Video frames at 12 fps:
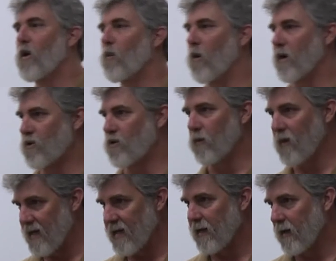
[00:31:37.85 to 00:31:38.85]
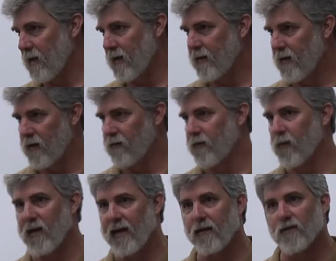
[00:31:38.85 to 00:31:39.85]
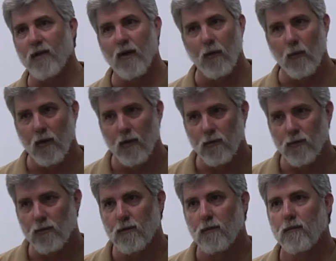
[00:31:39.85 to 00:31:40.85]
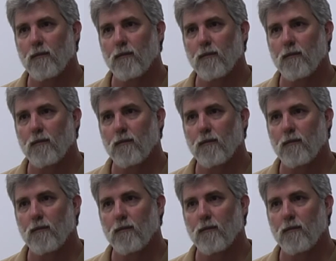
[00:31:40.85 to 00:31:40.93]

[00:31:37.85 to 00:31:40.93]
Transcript: What's unique in there for me? It's another one of those